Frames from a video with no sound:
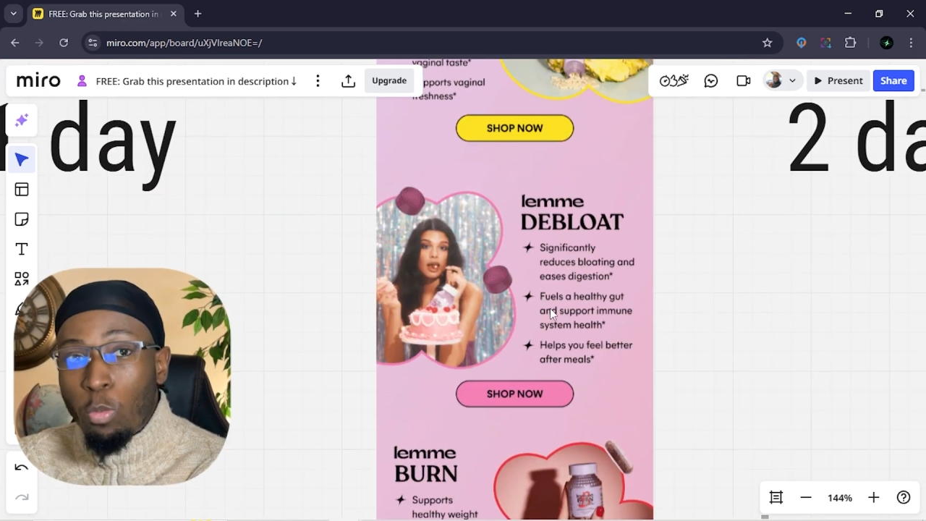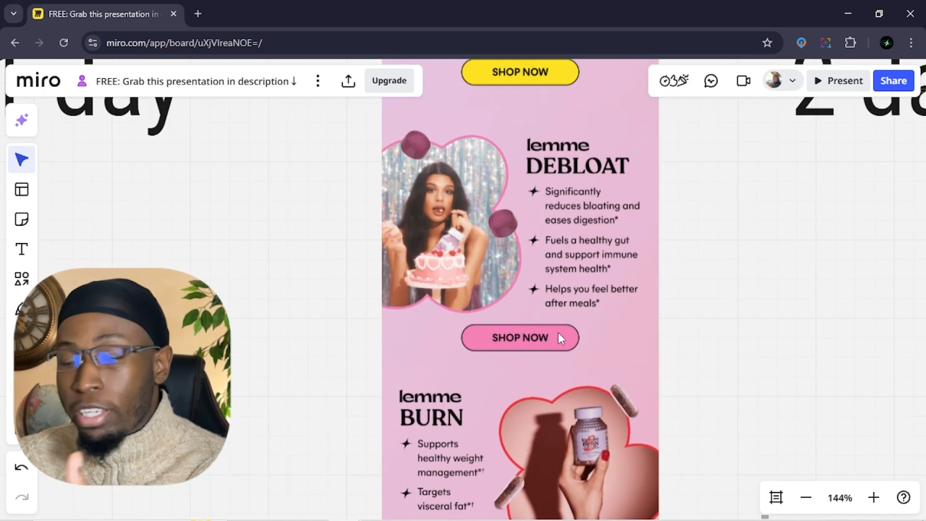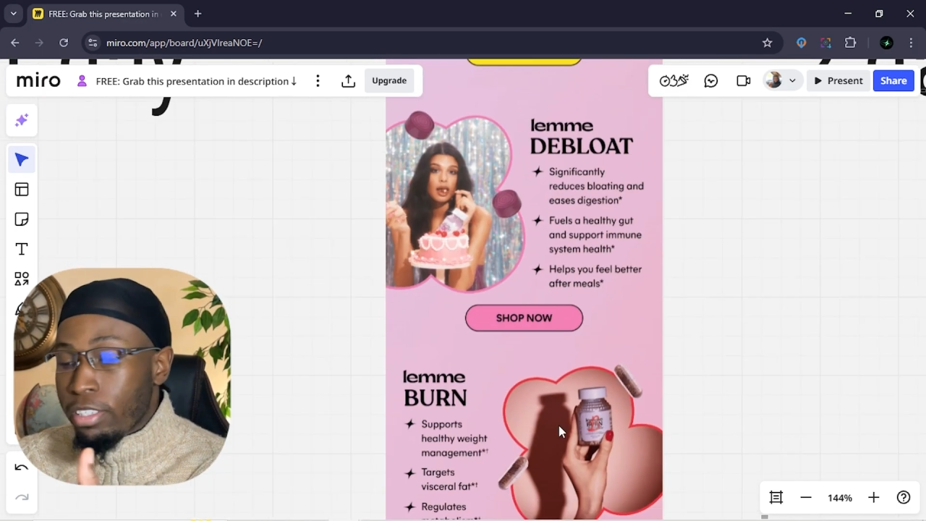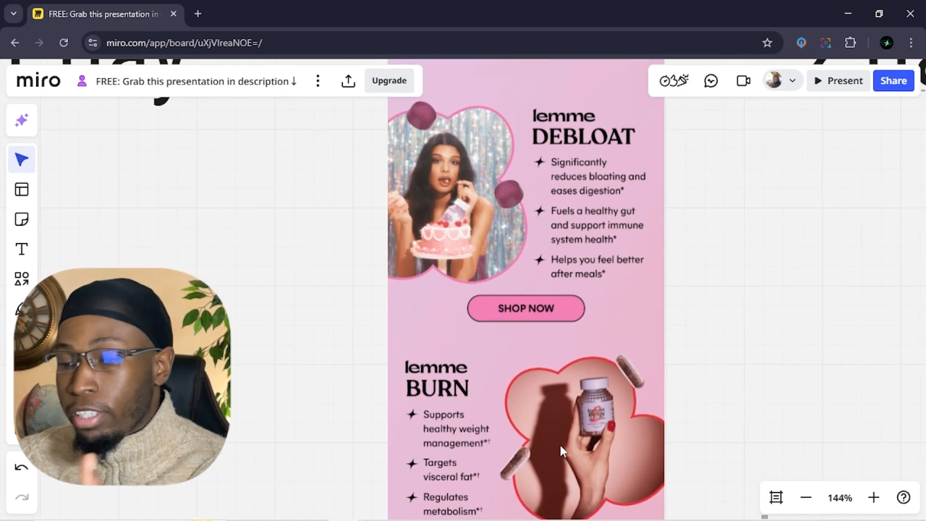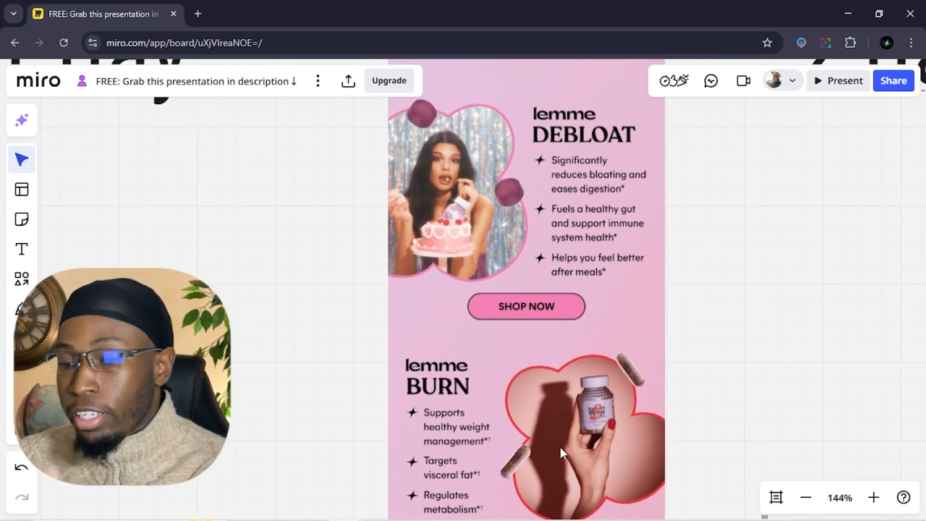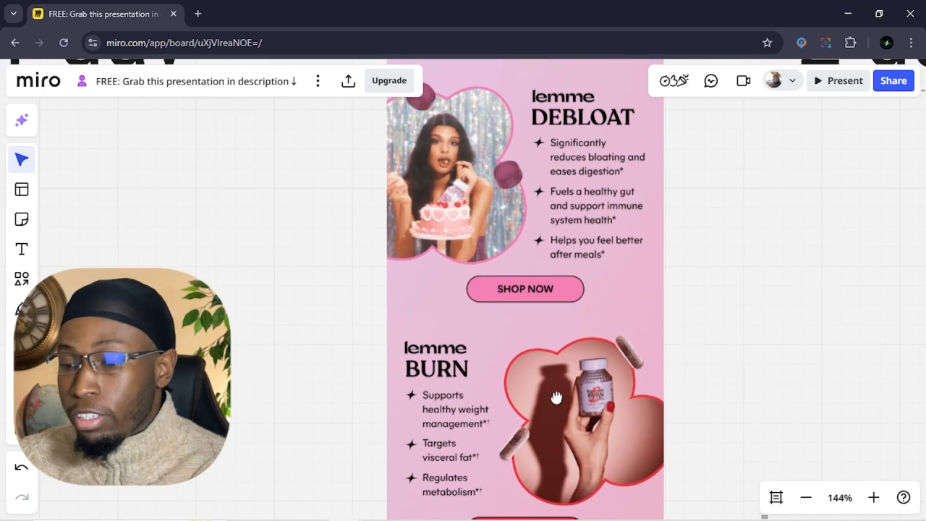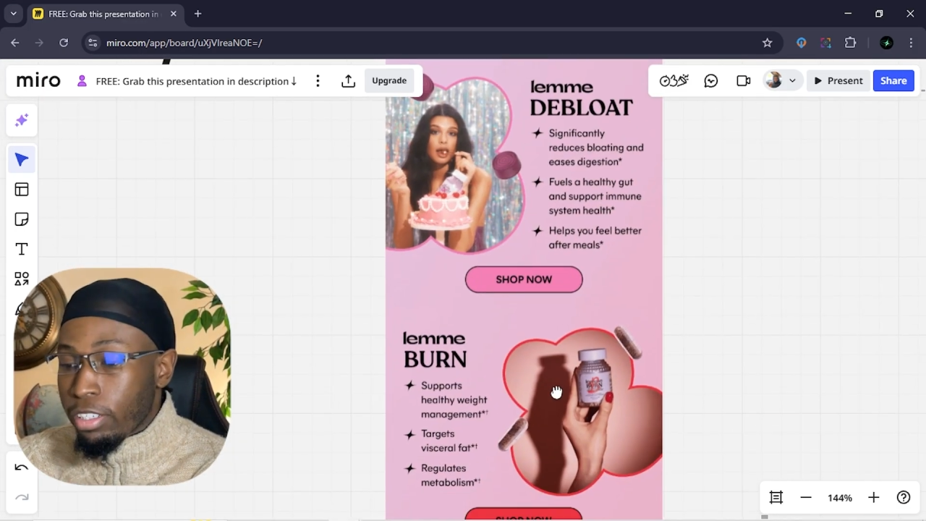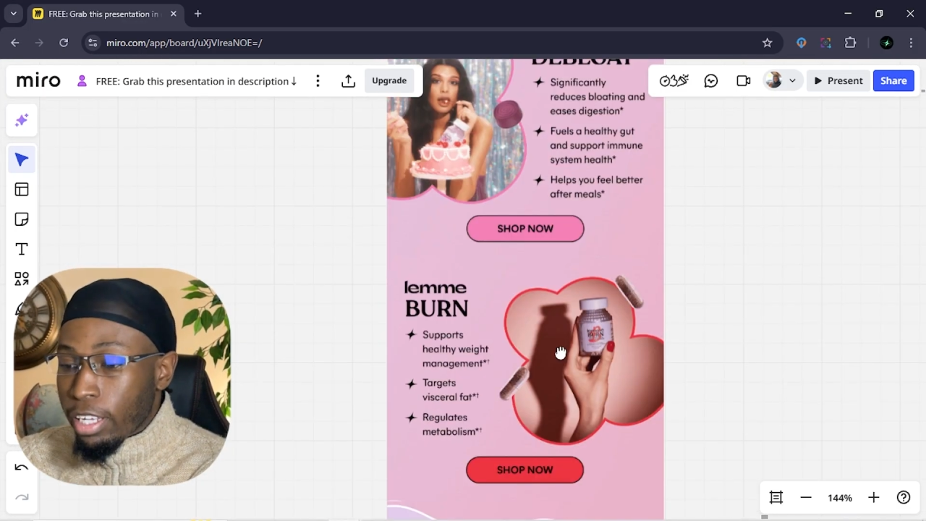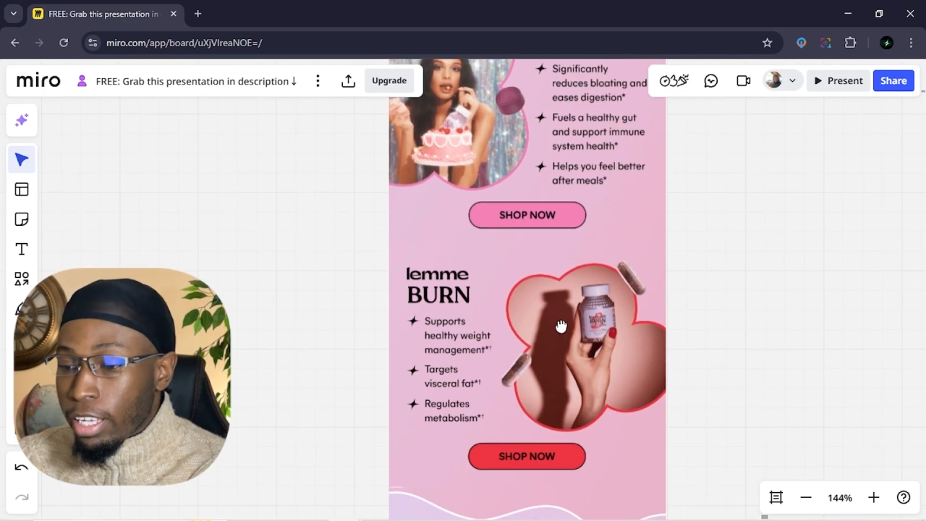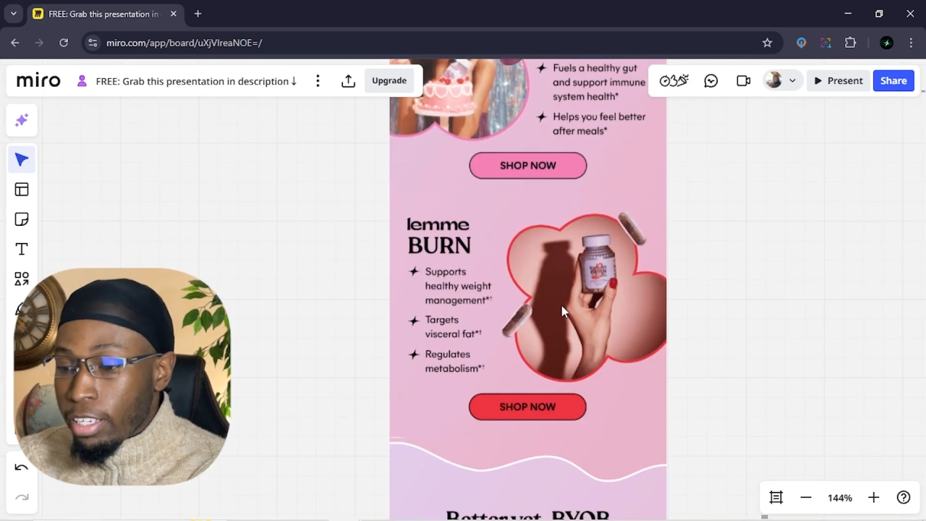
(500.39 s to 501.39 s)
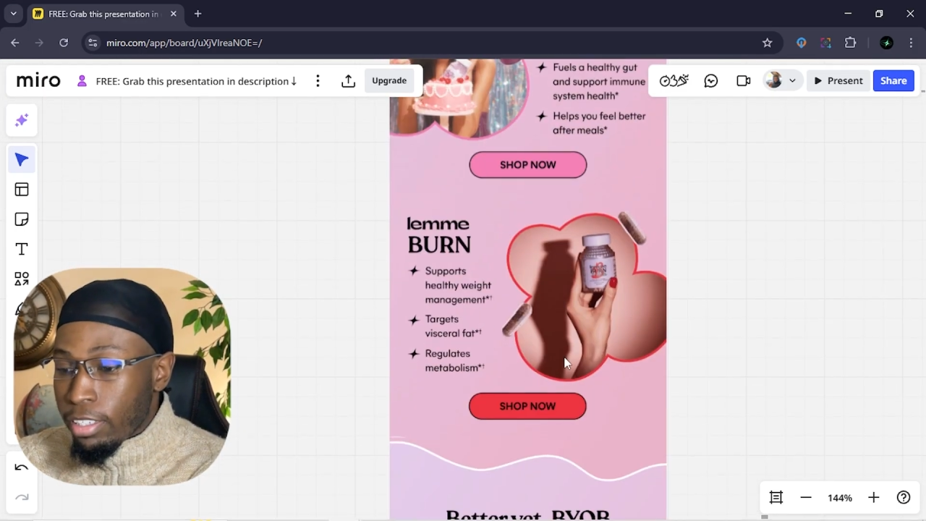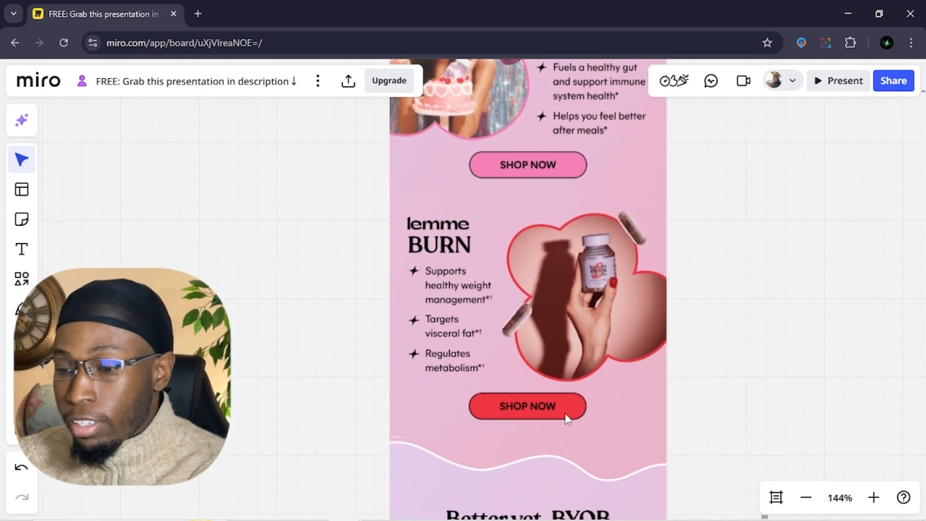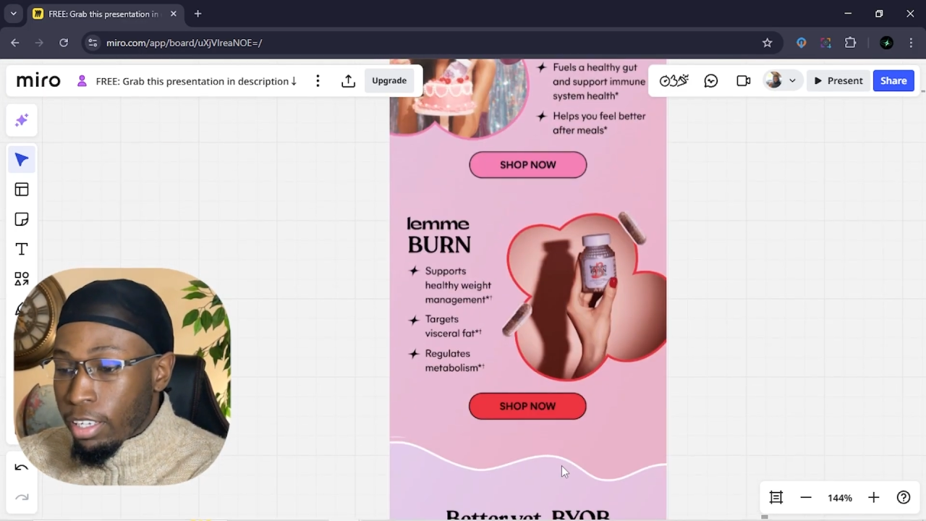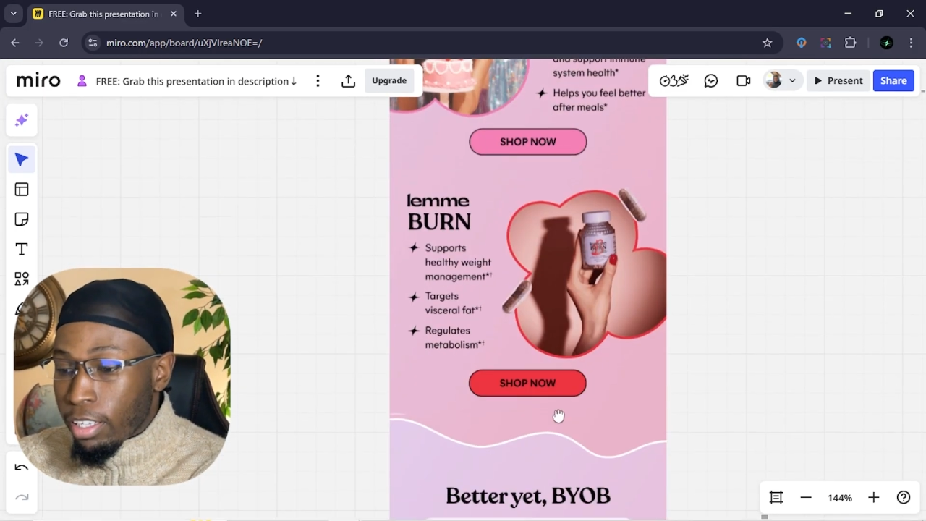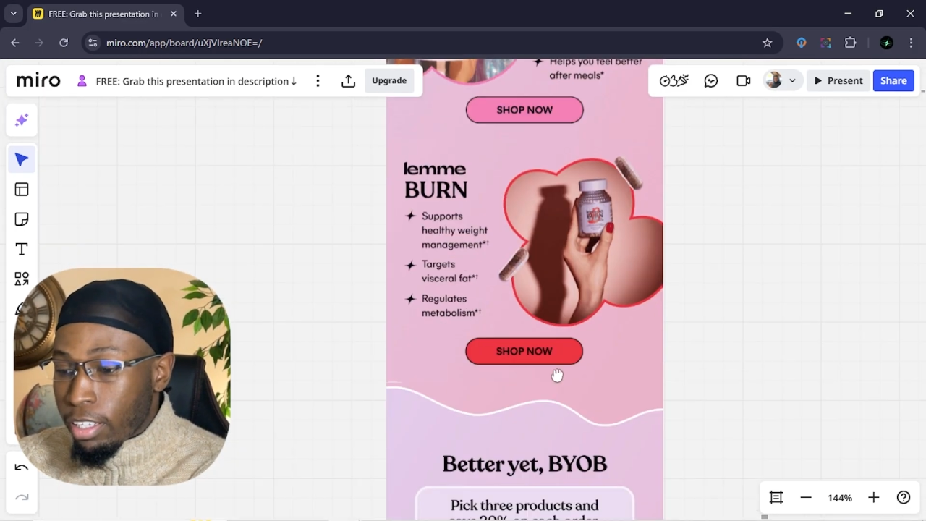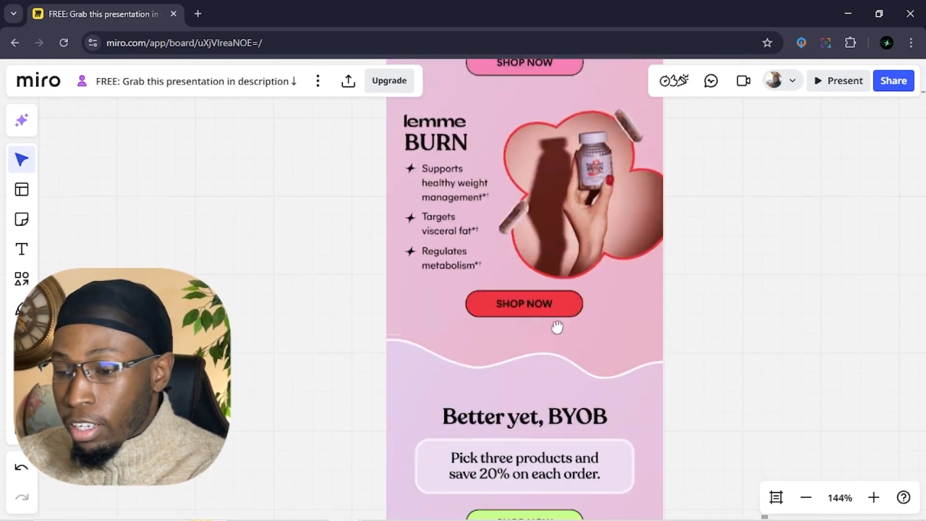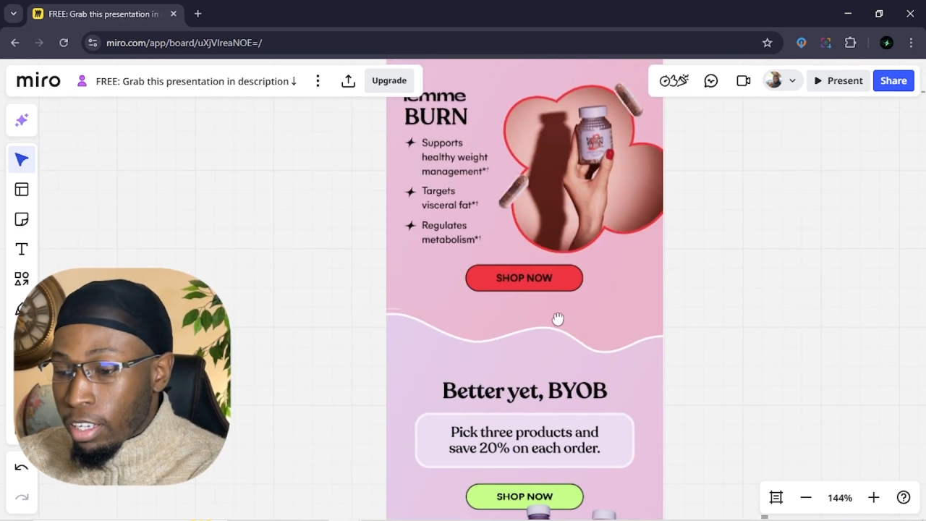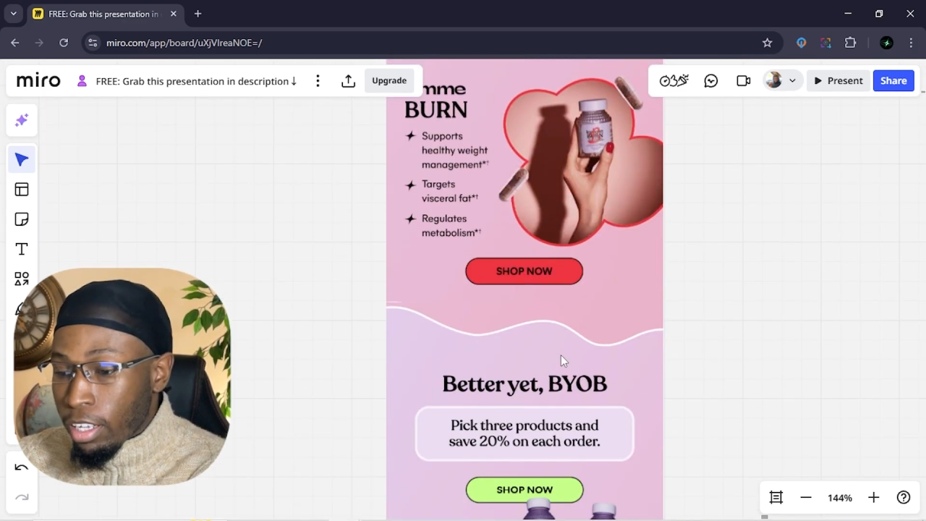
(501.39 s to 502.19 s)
presentation is in